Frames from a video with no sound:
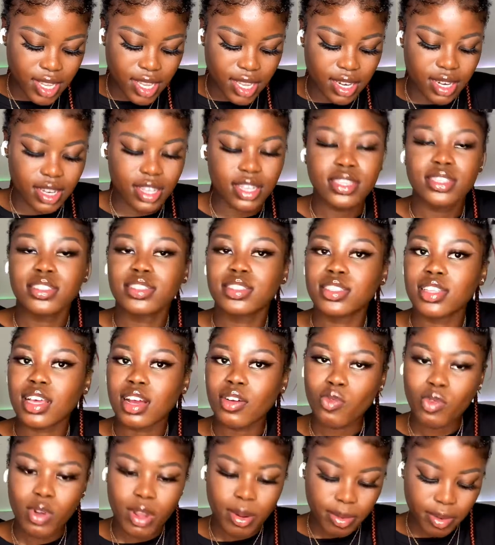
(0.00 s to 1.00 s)
and it's
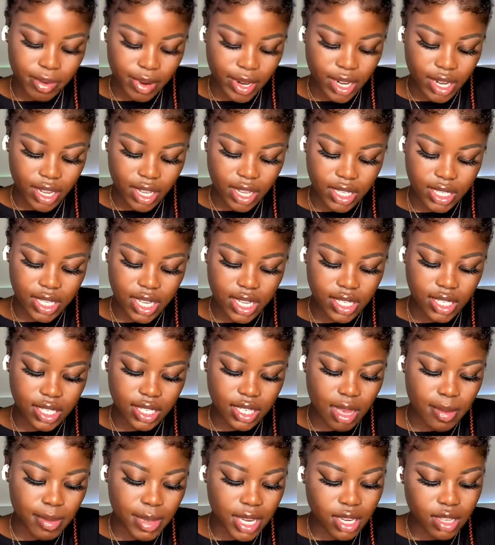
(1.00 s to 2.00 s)
not cooperating because I just
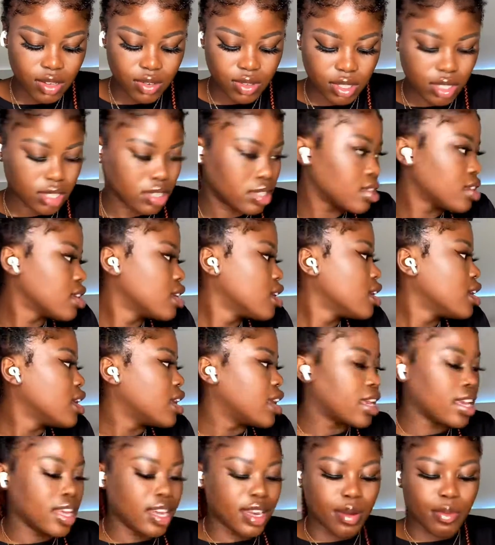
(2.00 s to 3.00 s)
got my nails done.
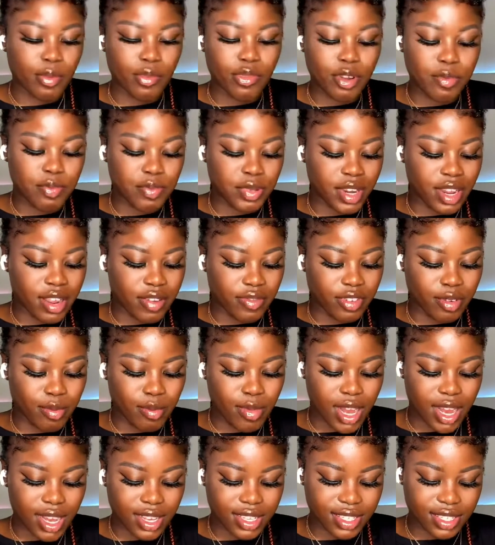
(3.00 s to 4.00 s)
And I'm ripping every
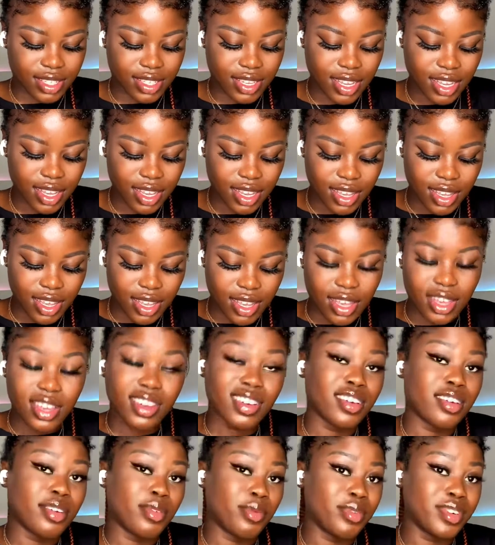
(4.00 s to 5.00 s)
box,
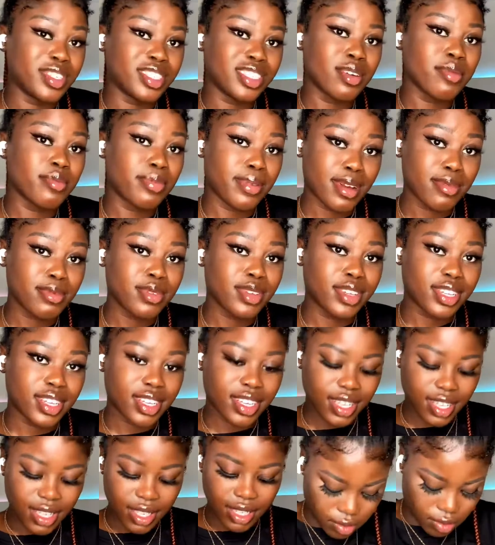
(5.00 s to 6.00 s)
which I'm probably gonna
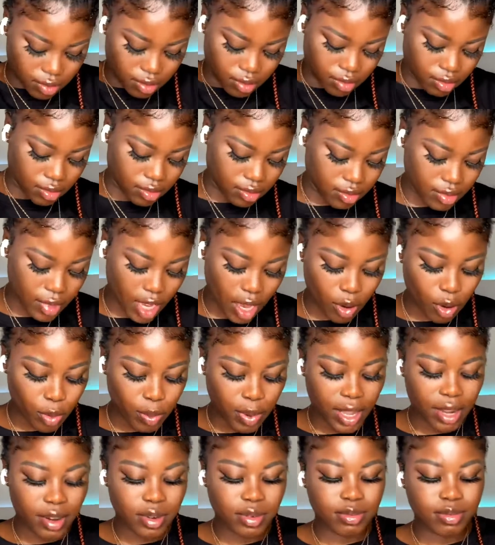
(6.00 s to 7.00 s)
need. I hope
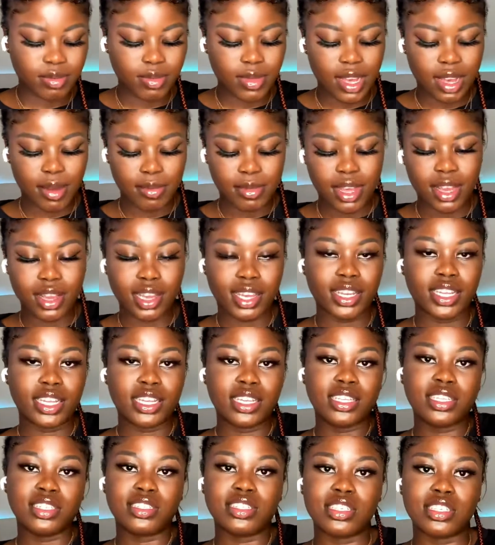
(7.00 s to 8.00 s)
I'm not gonna
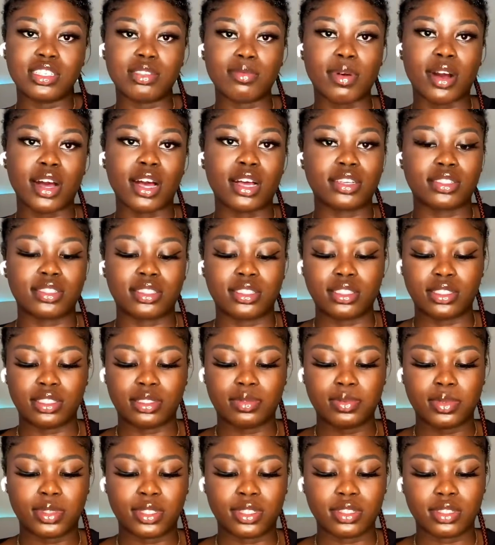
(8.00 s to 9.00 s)
need these boxes,
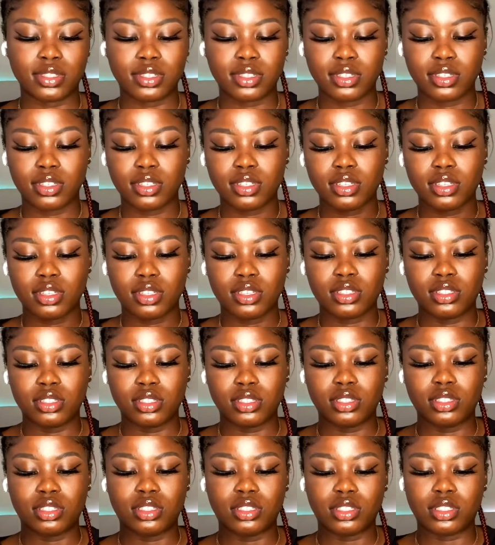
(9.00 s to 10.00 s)
but
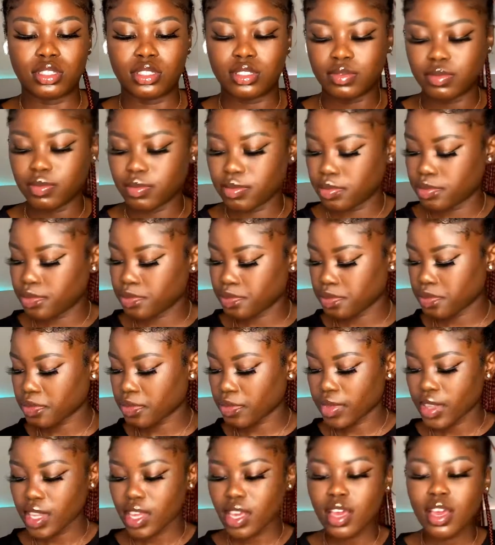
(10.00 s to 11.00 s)
listen.
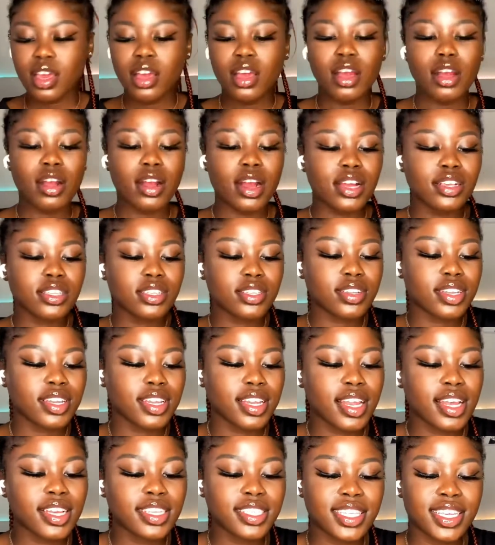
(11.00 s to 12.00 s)
All right, so the
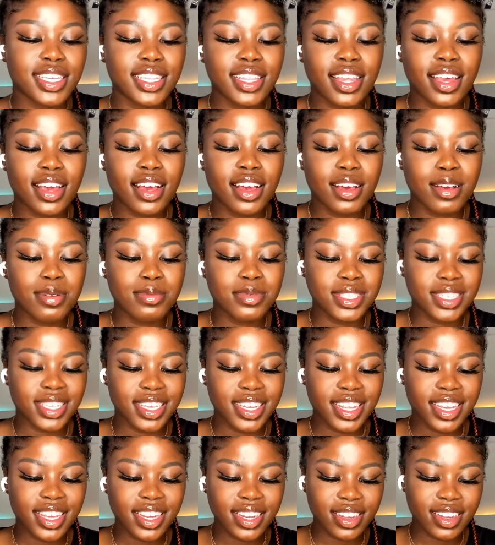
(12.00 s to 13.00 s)
next thing that comes in
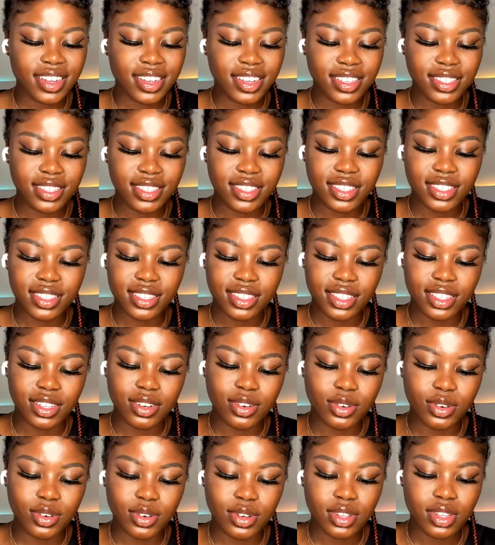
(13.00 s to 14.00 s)
here is this
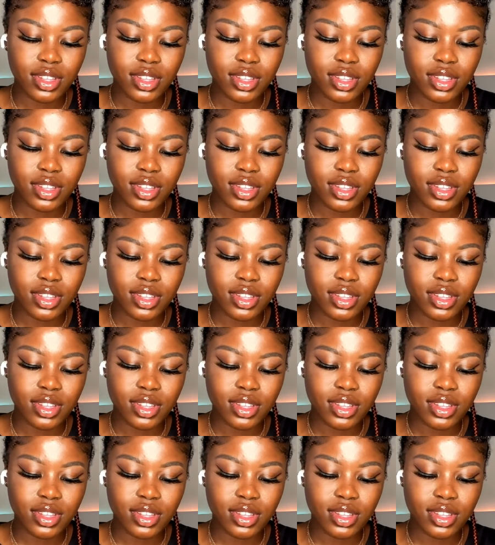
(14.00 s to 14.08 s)
little